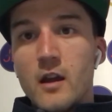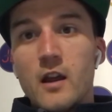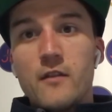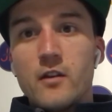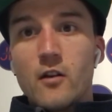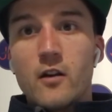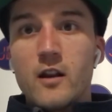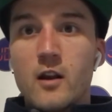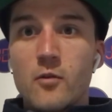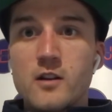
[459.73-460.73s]
If you've got any
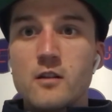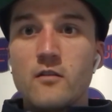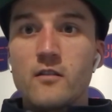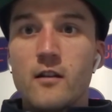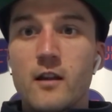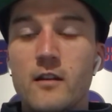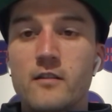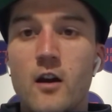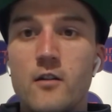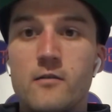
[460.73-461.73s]
questions, let us
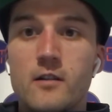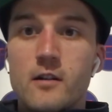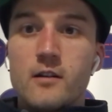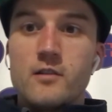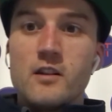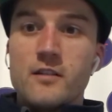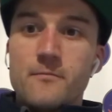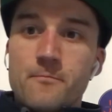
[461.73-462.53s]
know. Cheers.